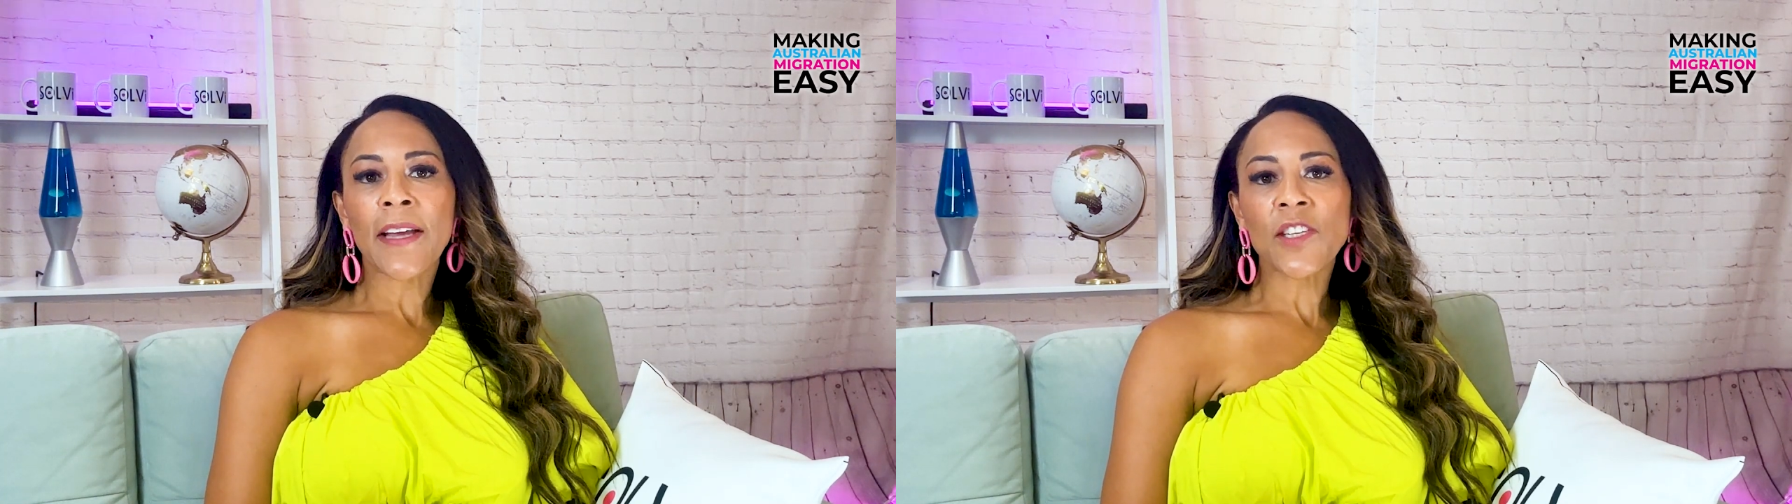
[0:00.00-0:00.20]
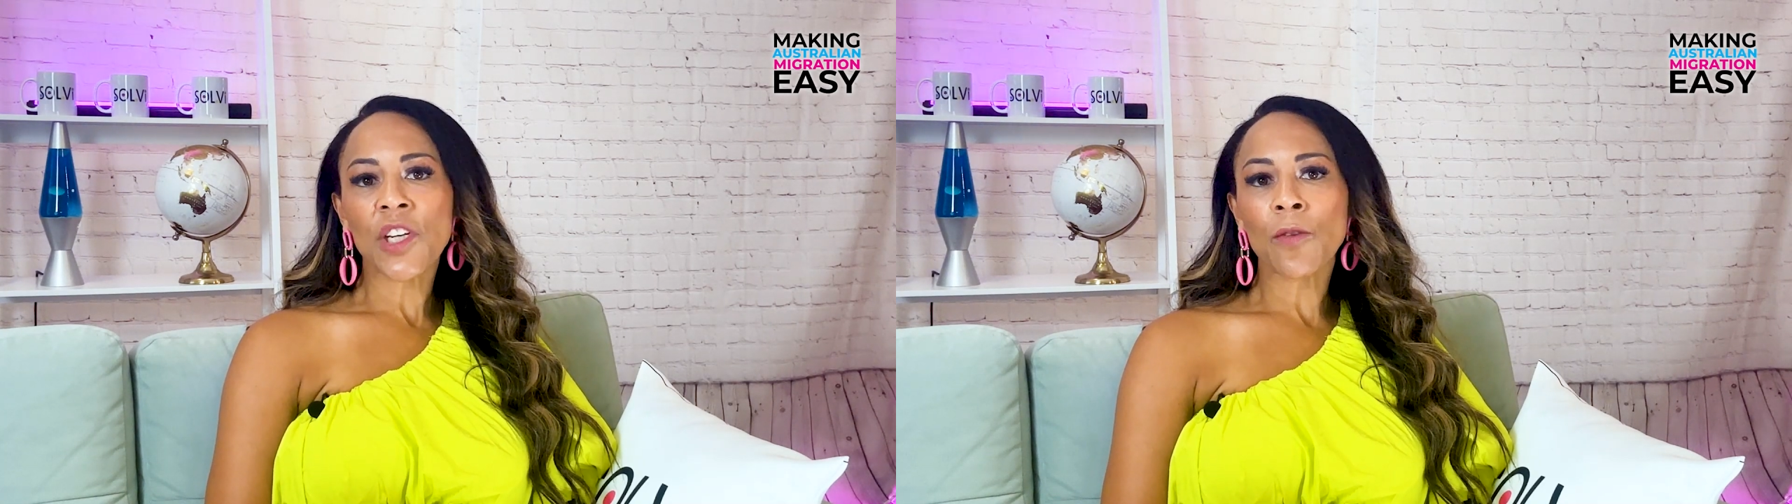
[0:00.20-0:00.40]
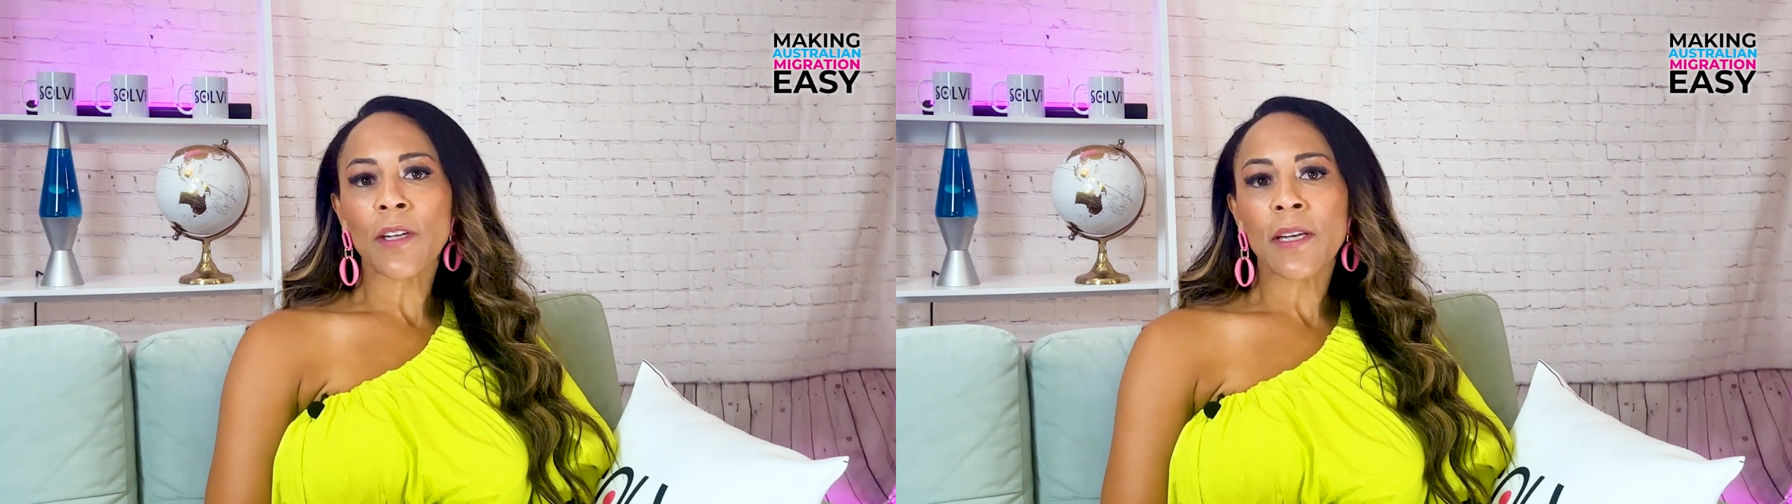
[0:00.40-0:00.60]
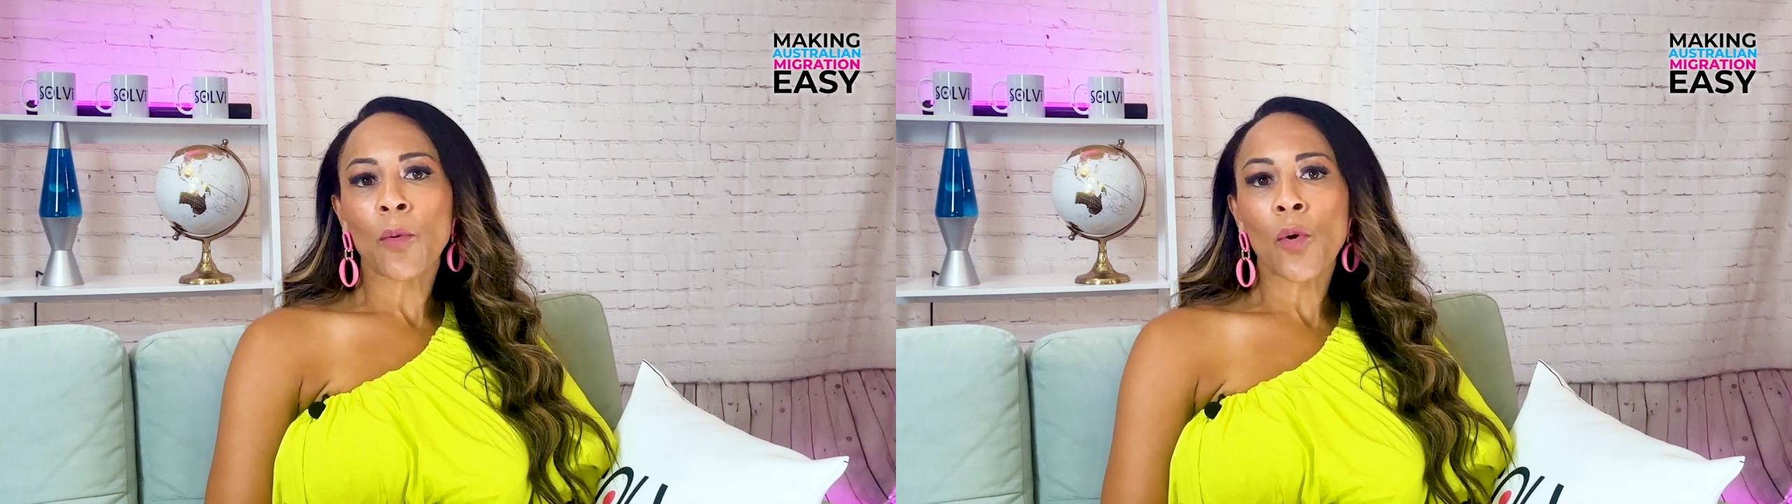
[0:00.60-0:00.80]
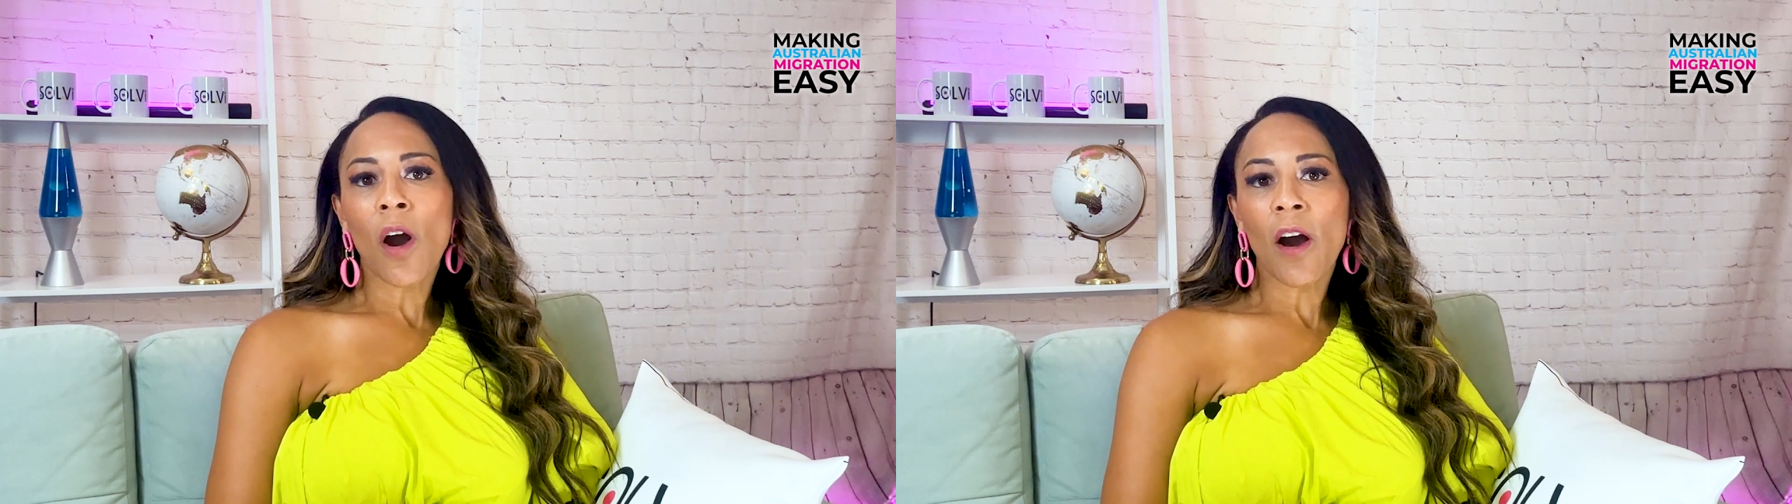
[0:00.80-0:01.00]
generally
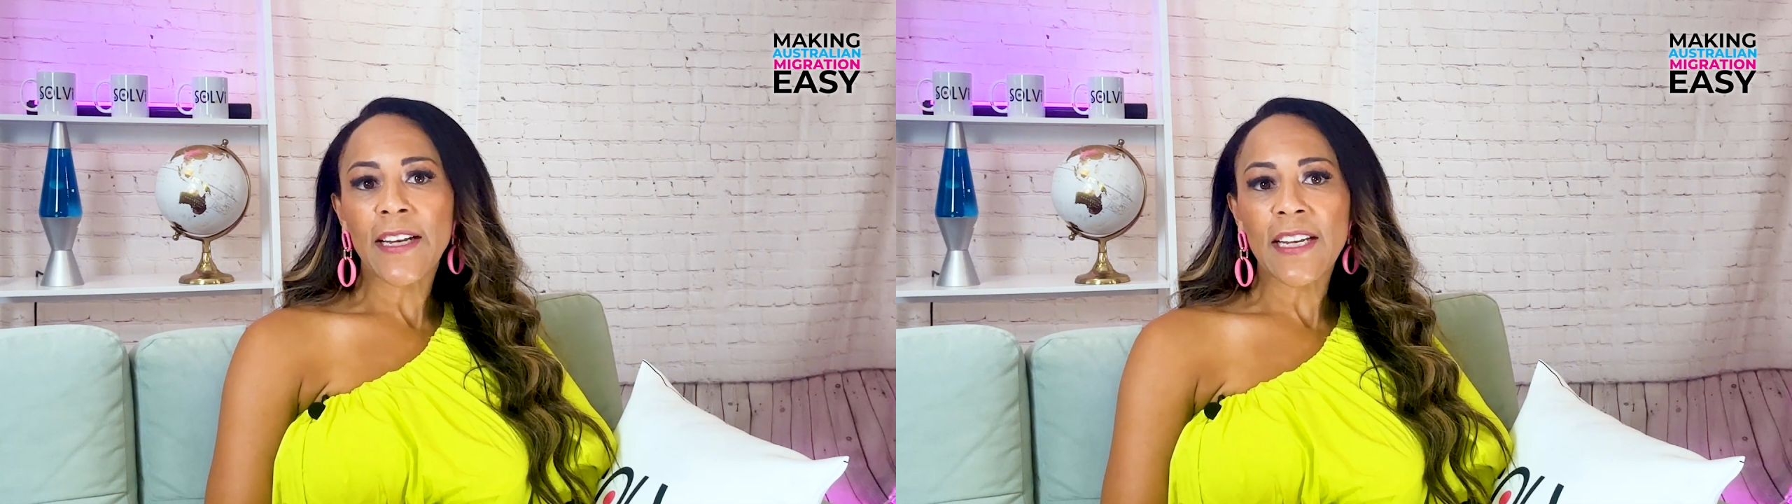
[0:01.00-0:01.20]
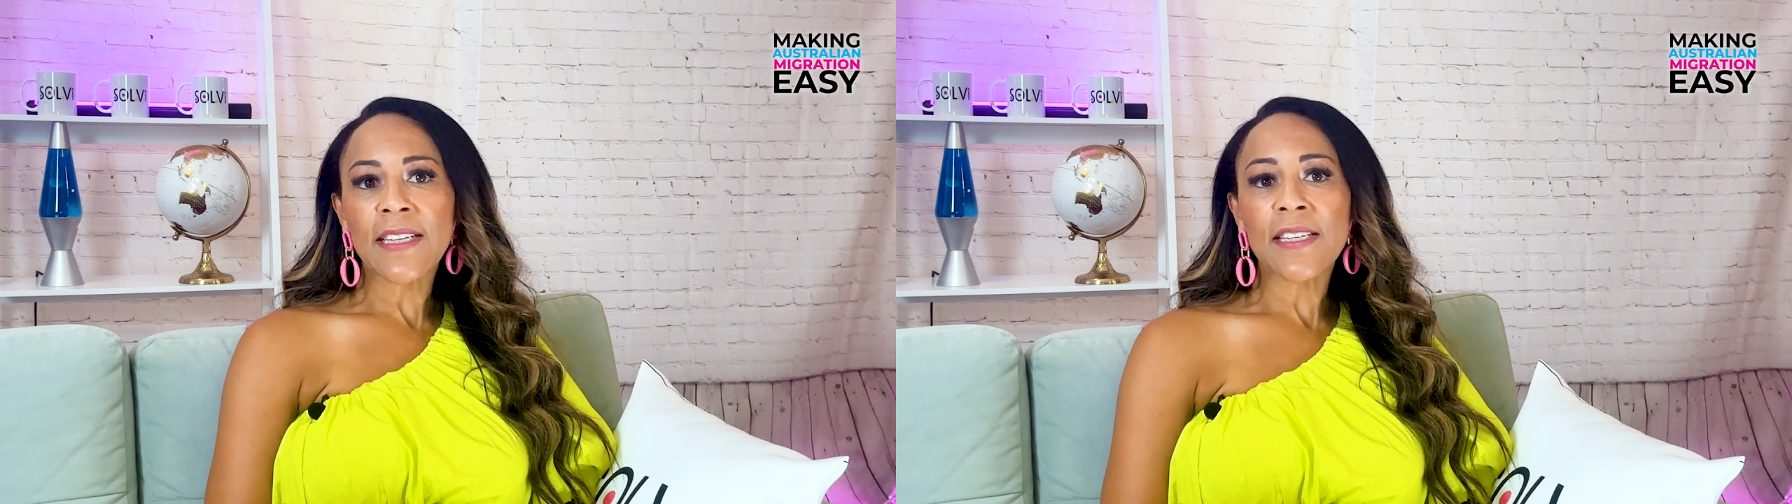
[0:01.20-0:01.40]
more highly